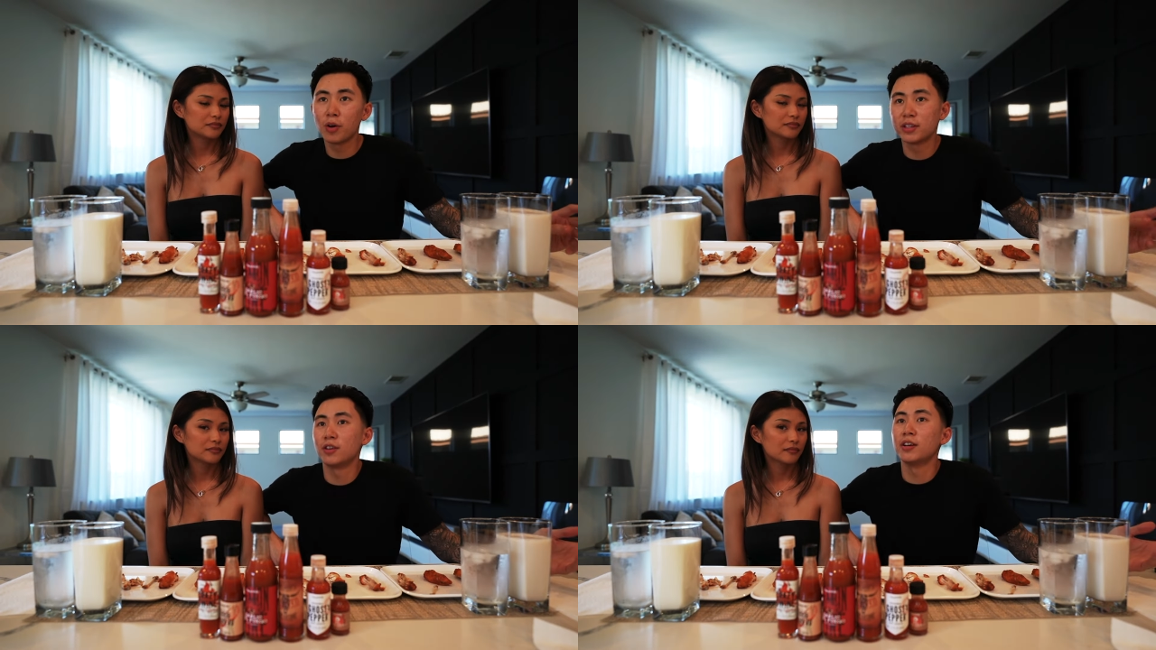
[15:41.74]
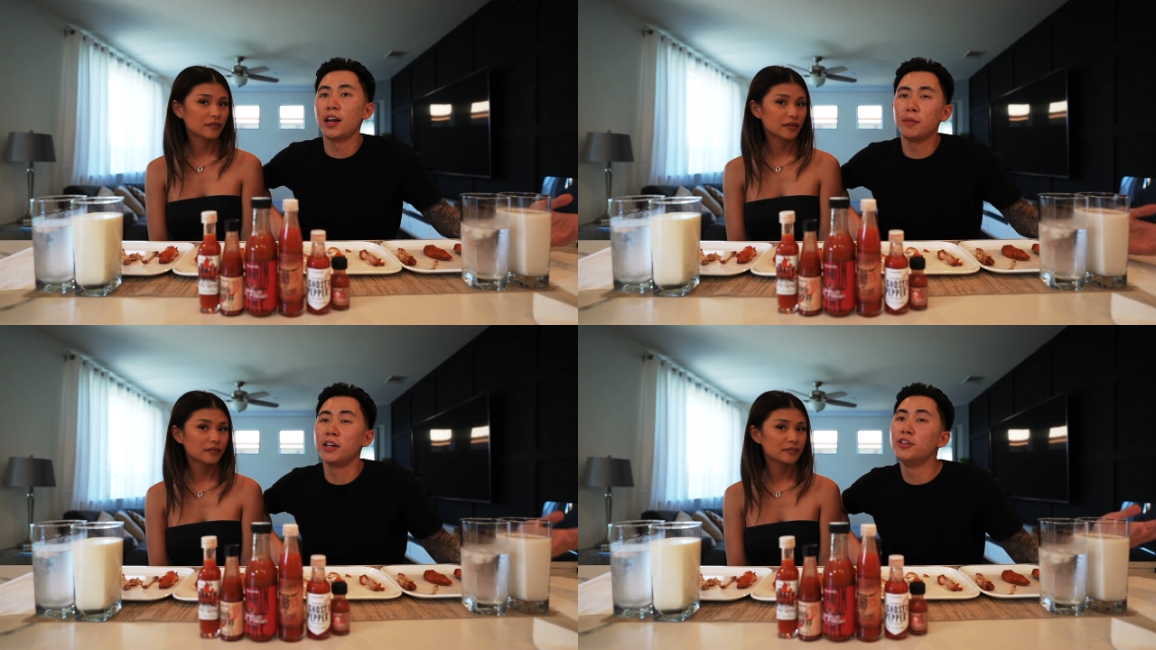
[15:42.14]
Speaker 1: What's her
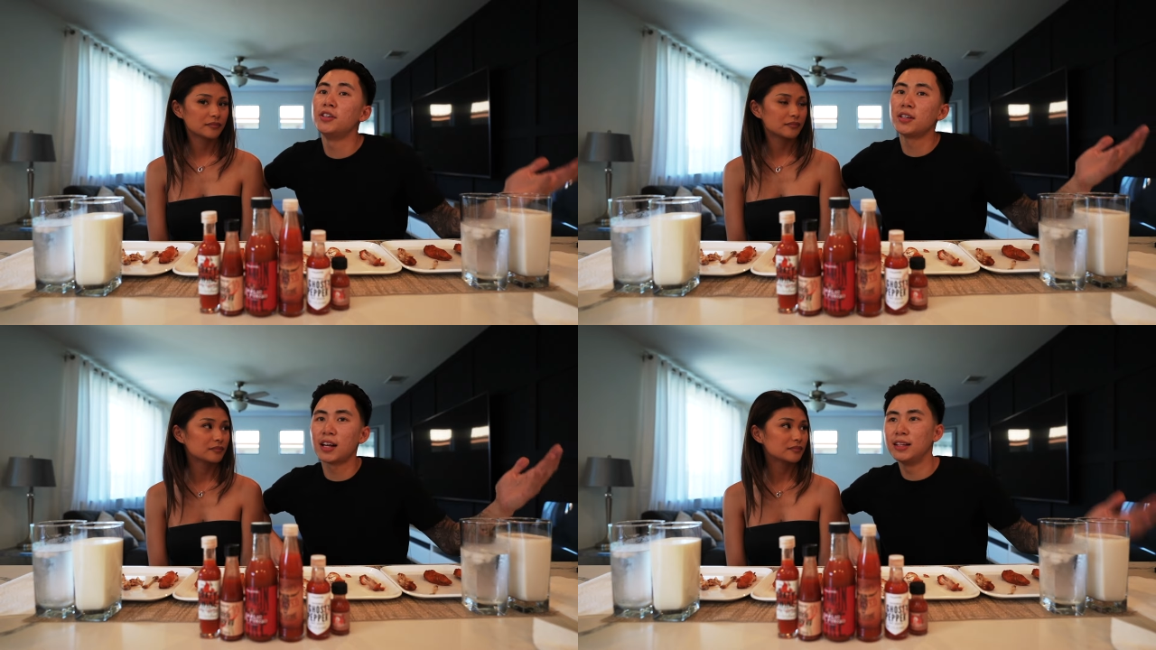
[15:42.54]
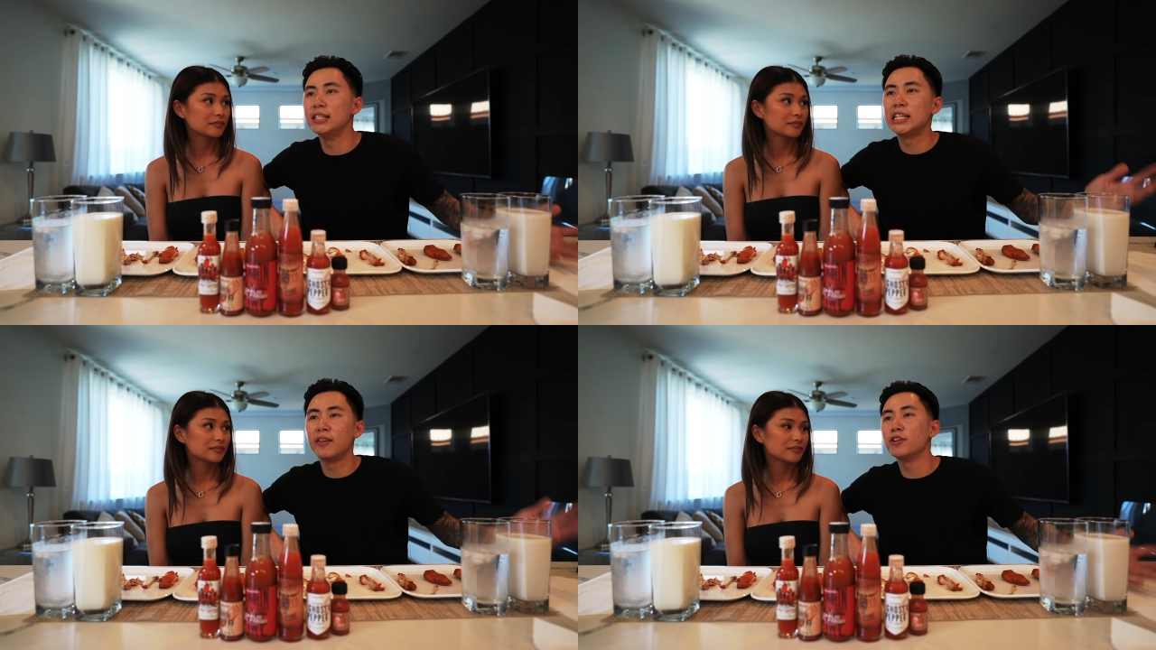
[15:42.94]
name? Can you just at
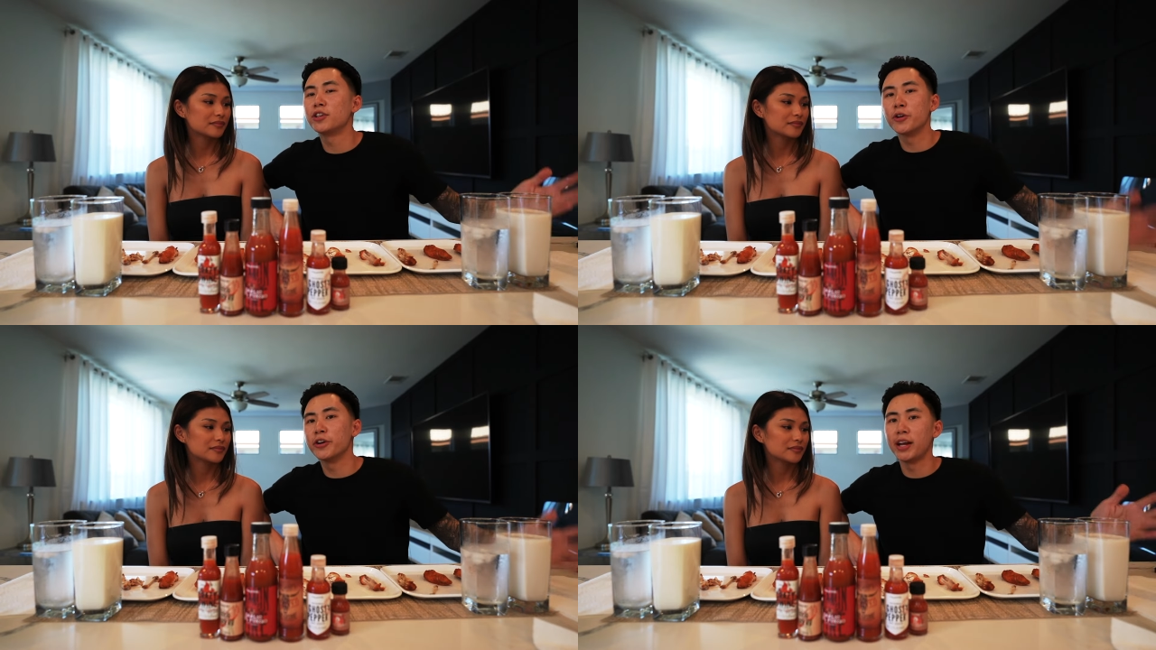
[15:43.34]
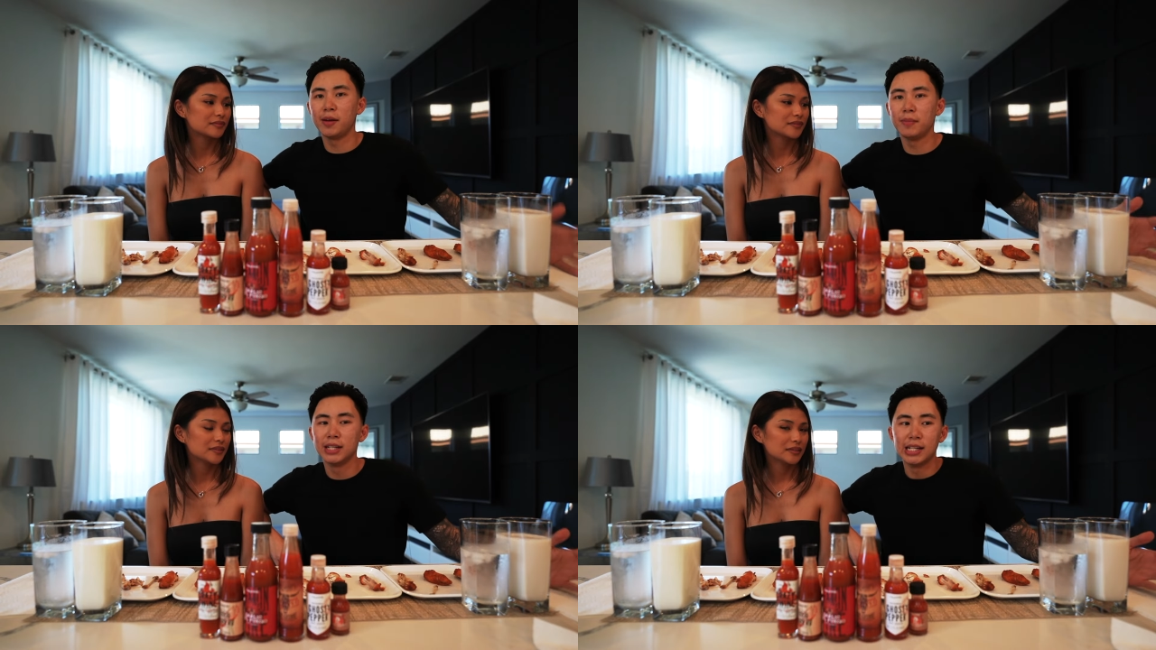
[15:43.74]
least give us her name?